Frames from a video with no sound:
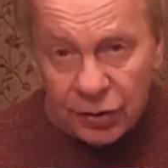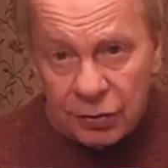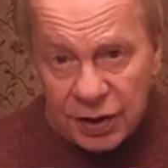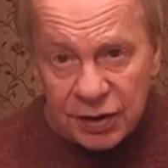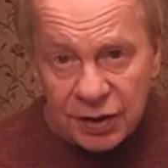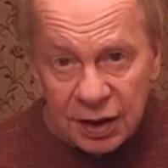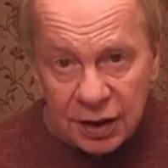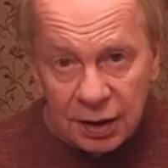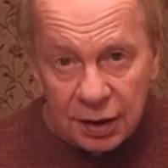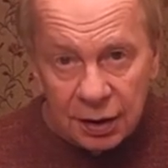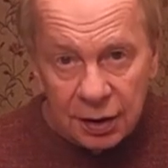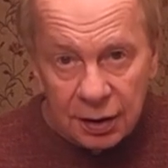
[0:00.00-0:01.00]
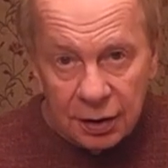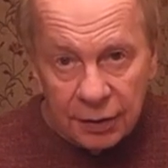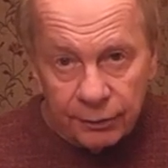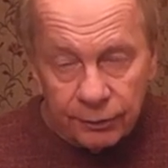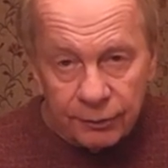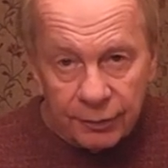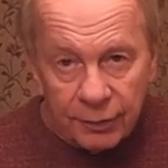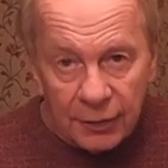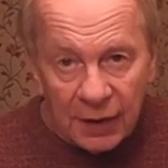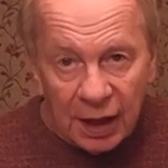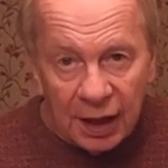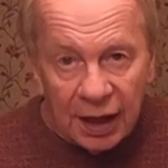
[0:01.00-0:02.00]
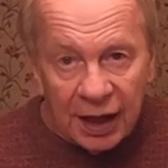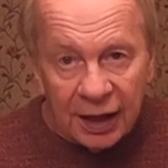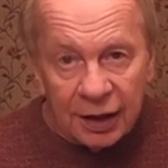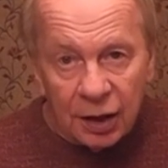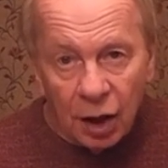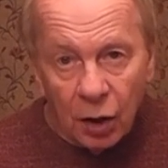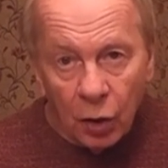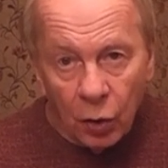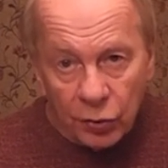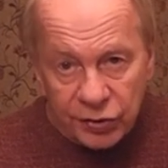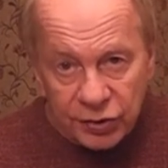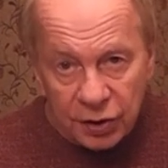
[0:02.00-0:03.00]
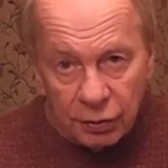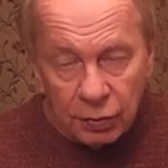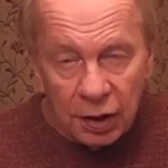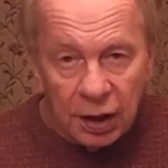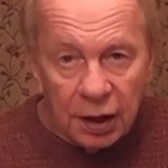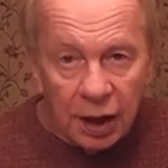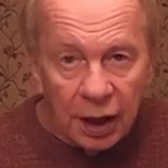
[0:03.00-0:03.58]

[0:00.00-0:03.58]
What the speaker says: Christie, and also